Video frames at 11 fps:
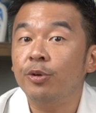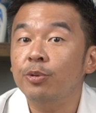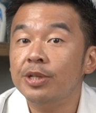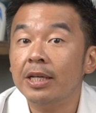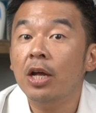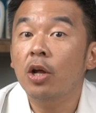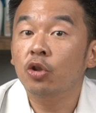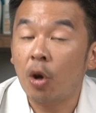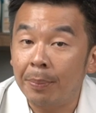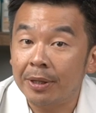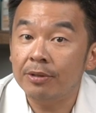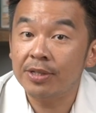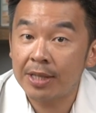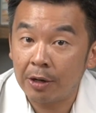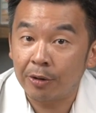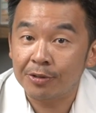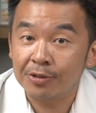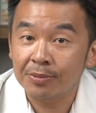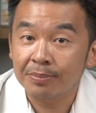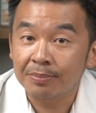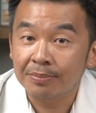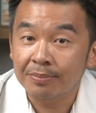using topical steroids.
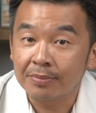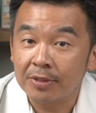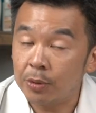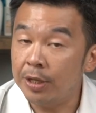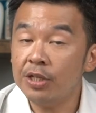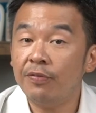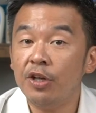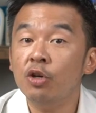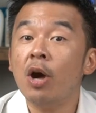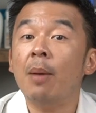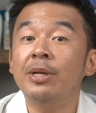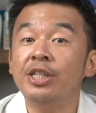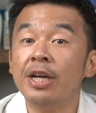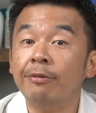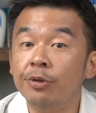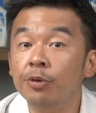So in this video, I'll be sharing